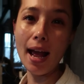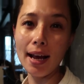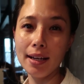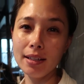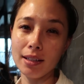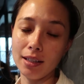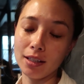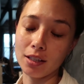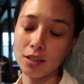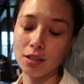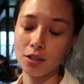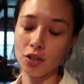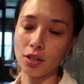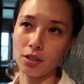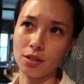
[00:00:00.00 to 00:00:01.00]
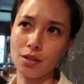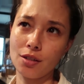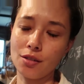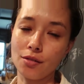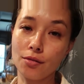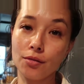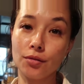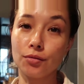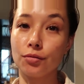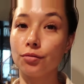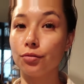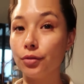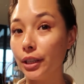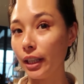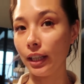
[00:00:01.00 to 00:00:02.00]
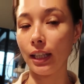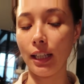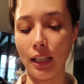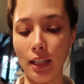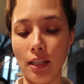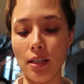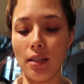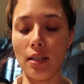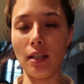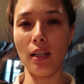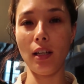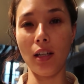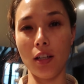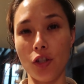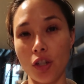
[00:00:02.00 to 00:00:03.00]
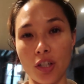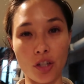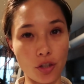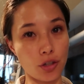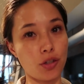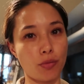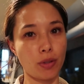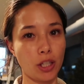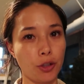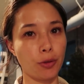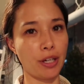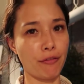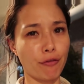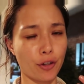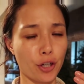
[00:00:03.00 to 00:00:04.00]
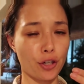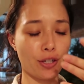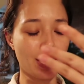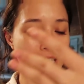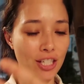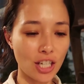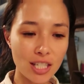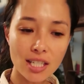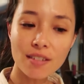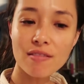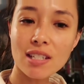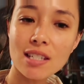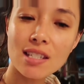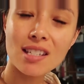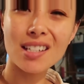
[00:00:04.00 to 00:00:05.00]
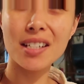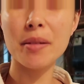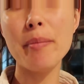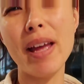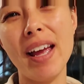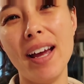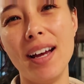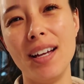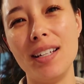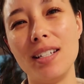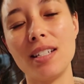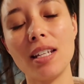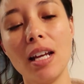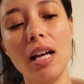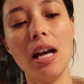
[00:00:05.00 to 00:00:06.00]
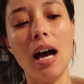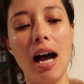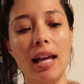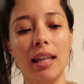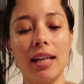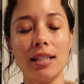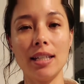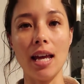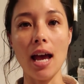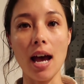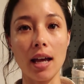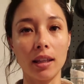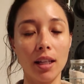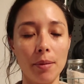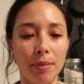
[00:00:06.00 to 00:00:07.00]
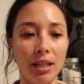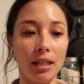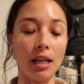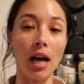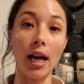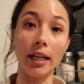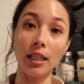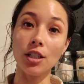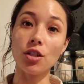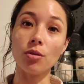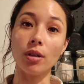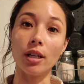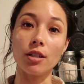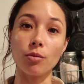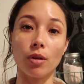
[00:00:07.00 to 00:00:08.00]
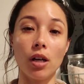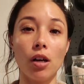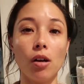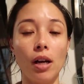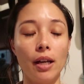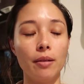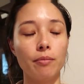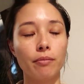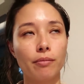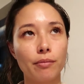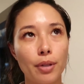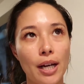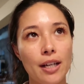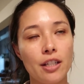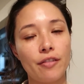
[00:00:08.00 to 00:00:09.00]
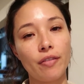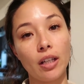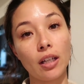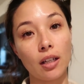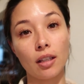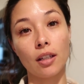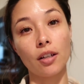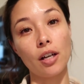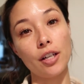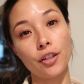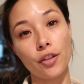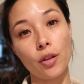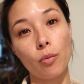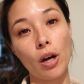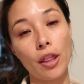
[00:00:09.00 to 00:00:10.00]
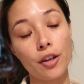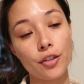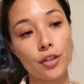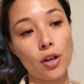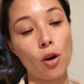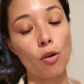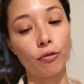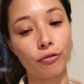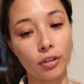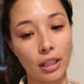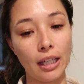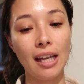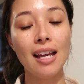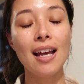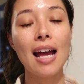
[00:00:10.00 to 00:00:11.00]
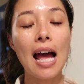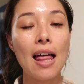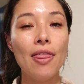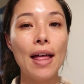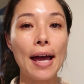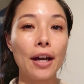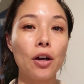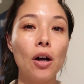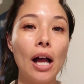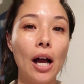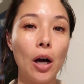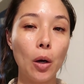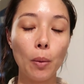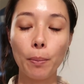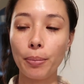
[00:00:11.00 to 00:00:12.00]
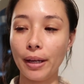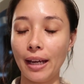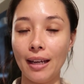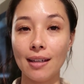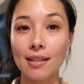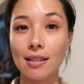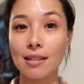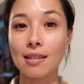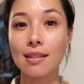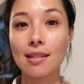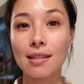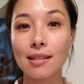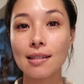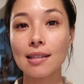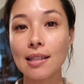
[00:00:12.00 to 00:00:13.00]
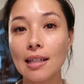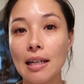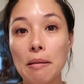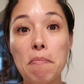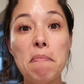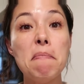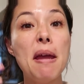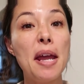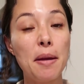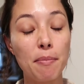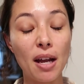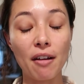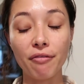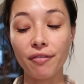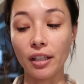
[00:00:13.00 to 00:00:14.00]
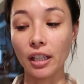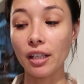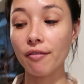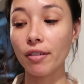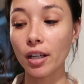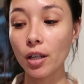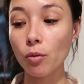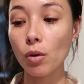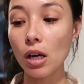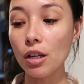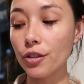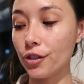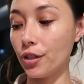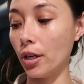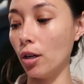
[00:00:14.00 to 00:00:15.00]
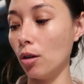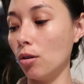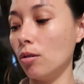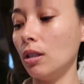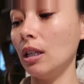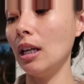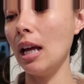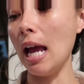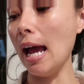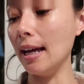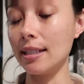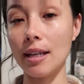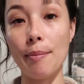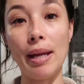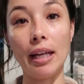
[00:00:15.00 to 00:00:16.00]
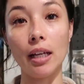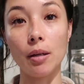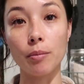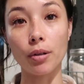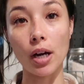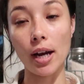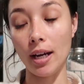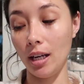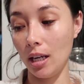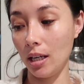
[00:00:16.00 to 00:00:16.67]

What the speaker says: And it's just really easy. Ginger is really great for your digestive system, and I like to add lemon and honey to it as well. And Brian's feeling a little under the weather, so hopefully that'll help him not feeling very well. So as I'm making Brian